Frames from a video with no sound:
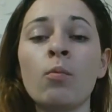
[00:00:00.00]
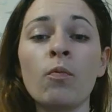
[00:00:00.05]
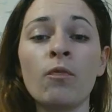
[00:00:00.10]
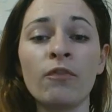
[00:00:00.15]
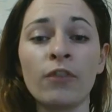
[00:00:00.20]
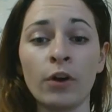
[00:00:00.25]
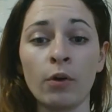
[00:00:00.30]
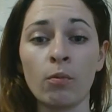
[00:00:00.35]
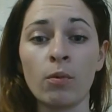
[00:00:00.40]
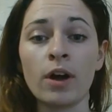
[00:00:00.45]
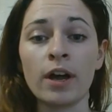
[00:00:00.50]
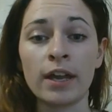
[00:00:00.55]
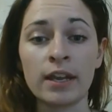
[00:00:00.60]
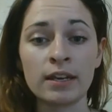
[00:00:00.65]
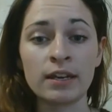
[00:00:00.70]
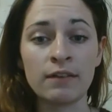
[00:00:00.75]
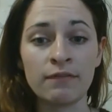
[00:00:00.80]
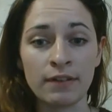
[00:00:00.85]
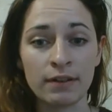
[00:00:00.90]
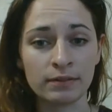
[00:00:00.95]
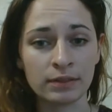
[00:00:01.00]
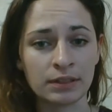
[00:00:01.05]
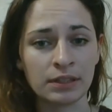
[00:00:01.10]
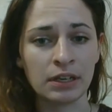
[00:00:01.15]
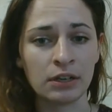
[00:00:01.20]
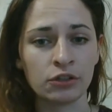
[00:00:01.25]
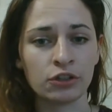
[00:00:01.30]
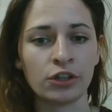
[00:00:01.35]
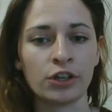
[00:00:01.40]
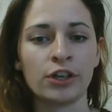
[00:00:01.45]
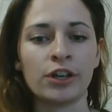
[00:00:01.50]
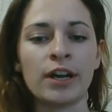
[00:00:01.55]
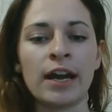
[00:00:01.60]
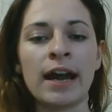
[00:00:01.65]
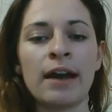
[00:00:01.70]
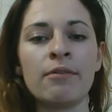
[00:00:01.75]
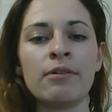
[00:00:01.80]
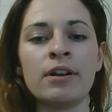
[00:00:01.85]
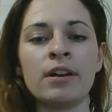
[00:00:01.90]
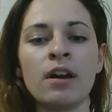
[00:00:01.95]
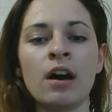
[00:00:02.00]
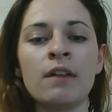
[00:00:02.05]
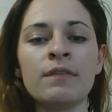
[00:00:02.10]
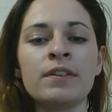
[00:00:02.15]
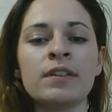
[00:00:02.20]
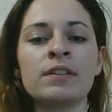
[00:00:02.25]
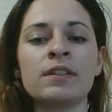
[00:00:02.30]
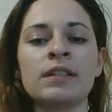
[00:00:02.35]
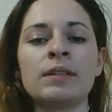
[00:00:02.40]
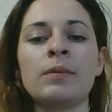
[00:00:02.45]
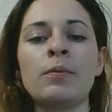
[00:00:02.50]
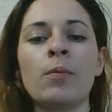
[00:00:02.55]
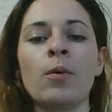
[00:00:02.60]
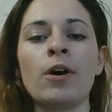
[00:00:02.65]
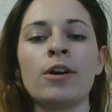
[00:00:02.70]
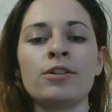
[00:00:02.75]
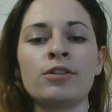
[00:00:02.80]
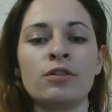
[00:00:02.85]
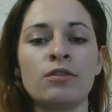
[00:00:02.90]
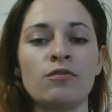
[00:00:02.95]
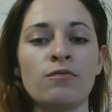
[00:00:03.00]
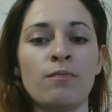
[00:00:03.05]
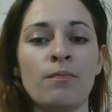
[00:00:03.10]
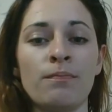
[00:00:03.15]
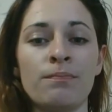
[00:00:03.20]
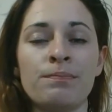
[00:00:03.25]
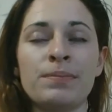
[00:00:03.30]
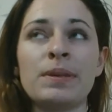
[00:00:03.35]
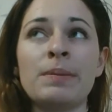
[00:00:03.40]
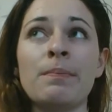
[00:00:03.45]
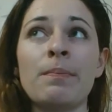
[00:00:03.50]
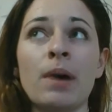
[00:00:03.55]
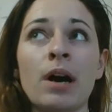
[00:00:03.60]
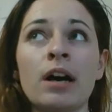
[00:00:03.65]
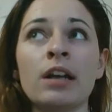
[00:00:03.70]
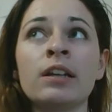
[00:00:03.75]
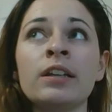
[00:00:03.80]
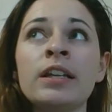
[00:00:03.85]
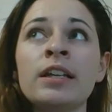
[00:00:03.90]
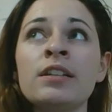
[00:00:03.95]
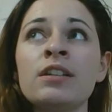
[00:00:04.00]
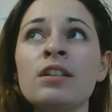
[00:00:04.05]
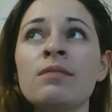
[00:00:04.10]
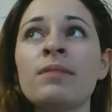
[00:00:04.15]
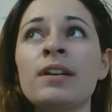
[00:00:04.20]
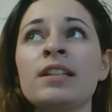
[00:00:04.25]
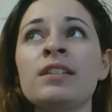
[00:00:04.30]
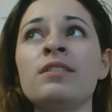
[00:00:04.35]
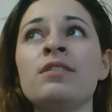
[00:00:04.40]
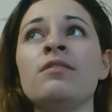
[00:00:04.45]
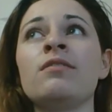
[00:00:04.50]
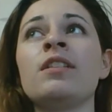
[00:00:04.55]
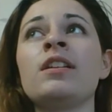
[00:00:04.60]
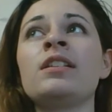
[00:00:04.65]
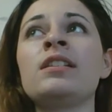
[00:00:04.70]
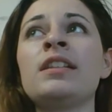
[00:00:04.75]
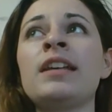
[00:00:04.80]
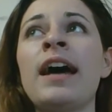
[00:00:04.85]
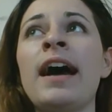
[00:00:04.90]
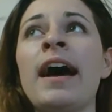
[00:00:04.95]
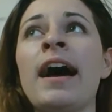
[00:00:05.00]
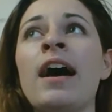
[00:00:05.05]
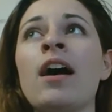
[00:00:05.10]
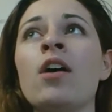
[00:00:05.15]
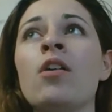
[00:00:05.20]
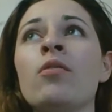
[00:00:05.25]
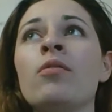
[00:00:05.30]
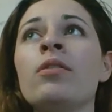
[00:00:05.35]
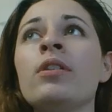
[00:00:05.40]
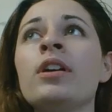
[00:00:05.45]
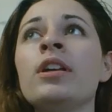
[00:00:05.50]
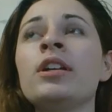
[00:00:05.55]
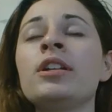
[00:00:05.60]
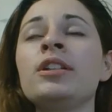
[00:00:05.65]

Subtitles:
for one, if I was a teacher, I would obviously want to be modeling to my students how